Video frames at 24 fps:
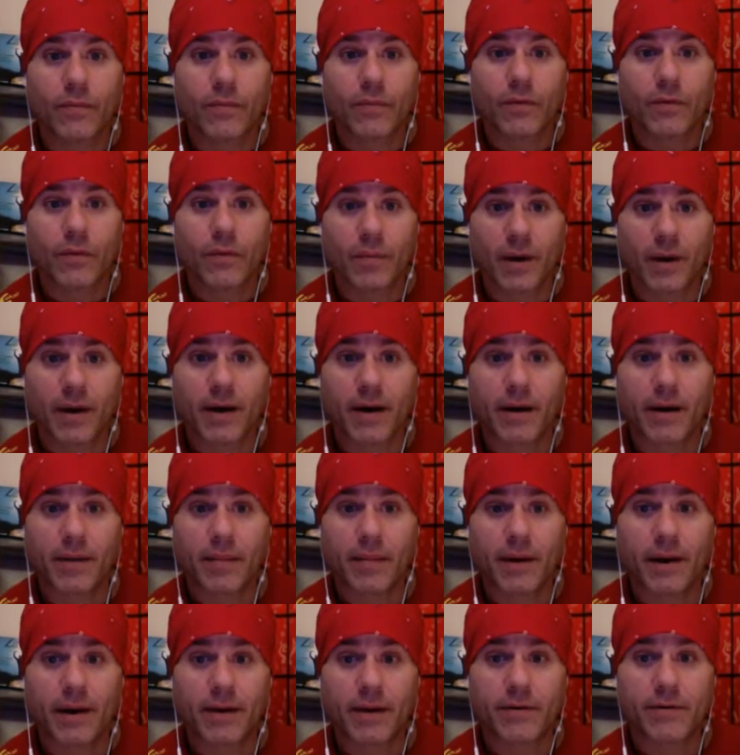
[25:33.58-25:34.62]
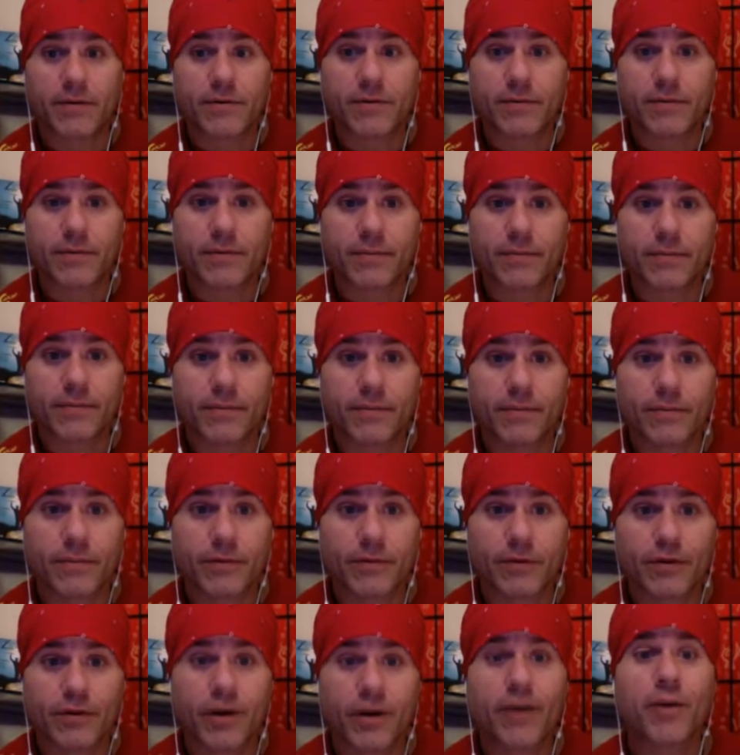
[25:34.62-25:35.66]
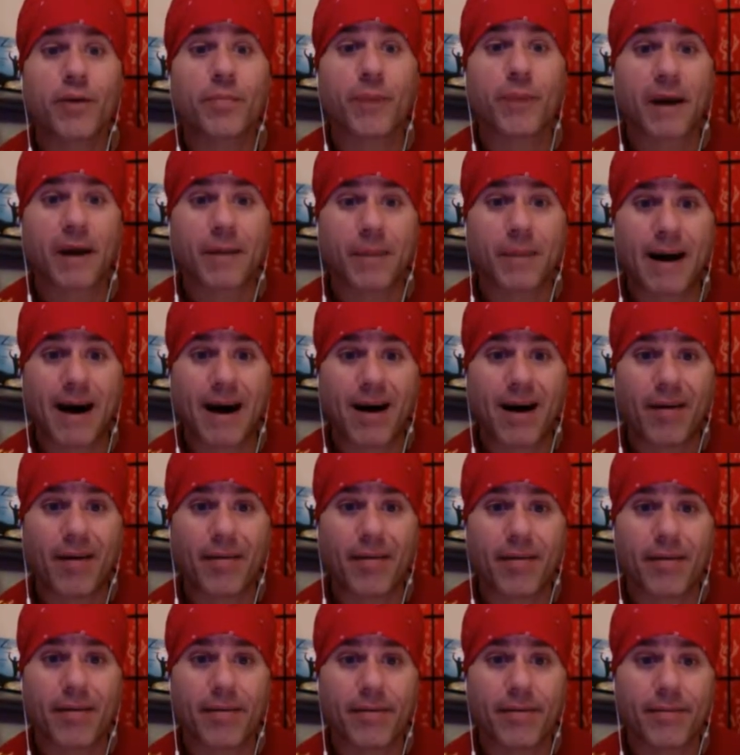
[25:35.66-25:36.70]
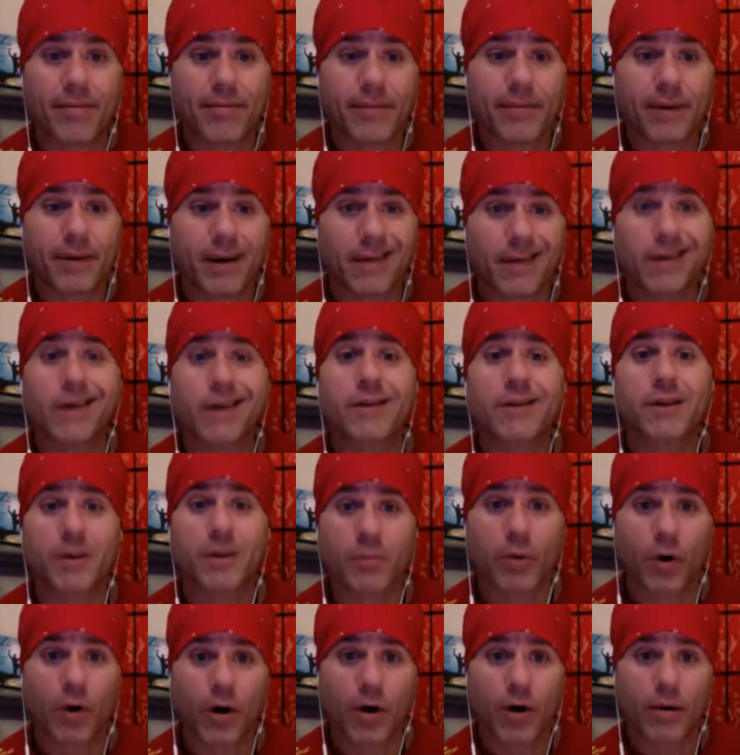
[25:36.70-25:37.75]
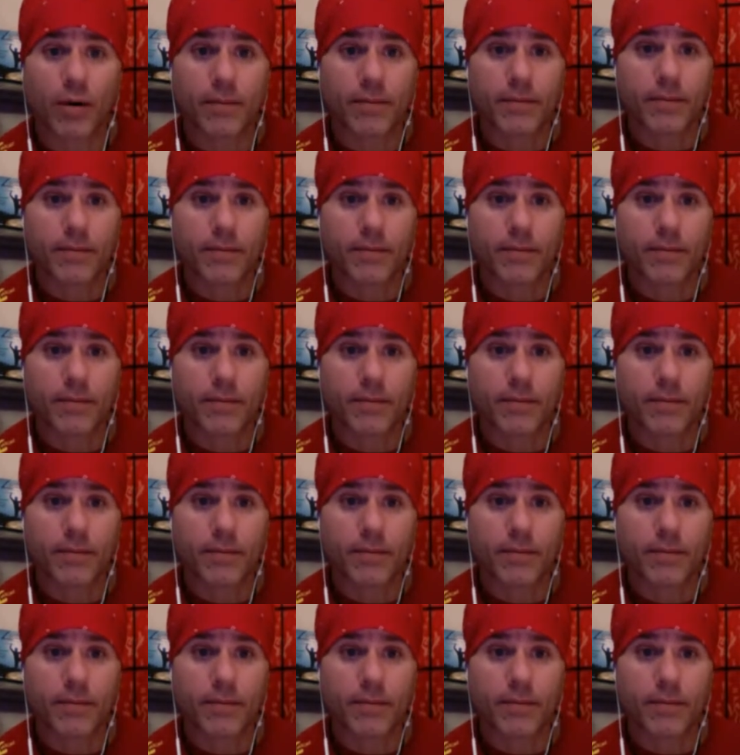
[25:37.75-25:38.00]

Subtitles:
To me, it means shut your big mouth and listen more.